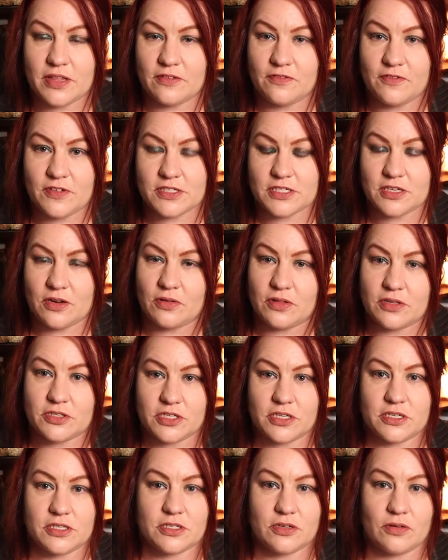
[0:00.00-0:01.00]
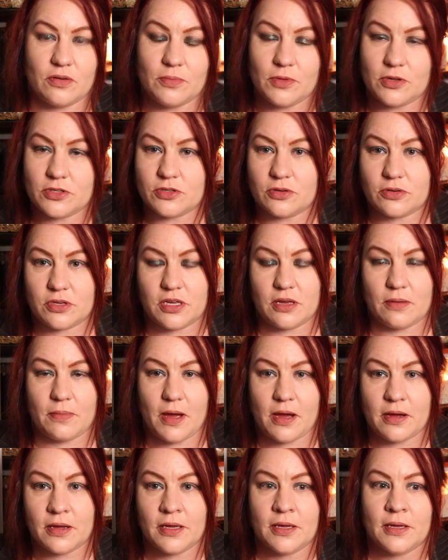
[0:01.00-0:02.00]
the physiology. So I'm not talking
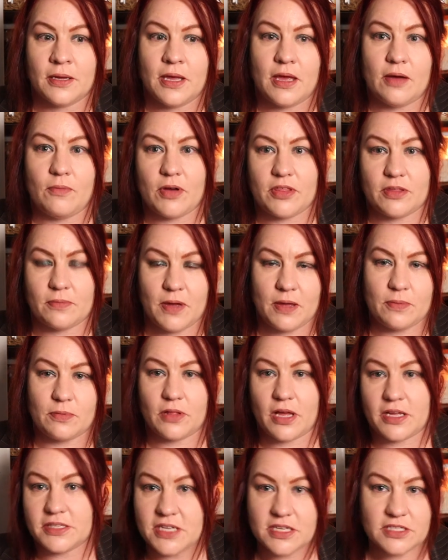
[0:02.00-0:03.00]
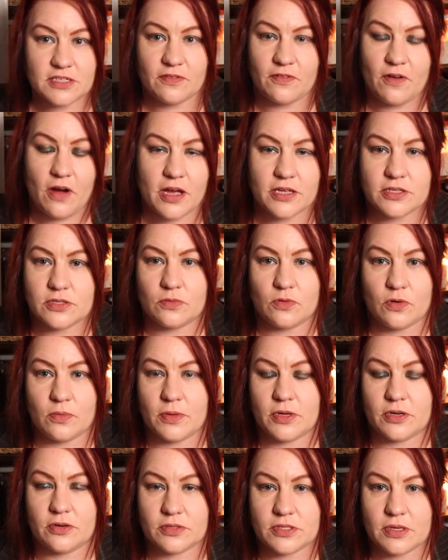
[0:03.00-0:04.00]
about whether people identify as a
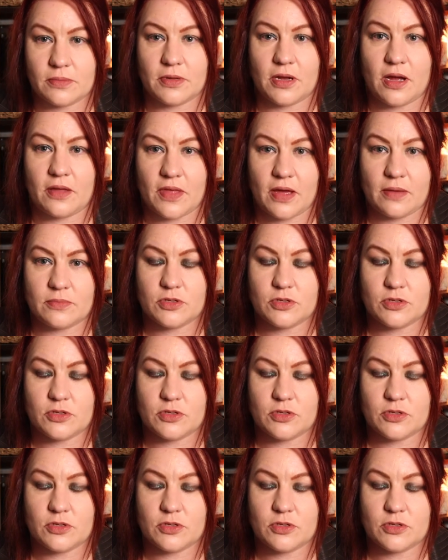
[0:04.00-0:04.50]
woman or something like that.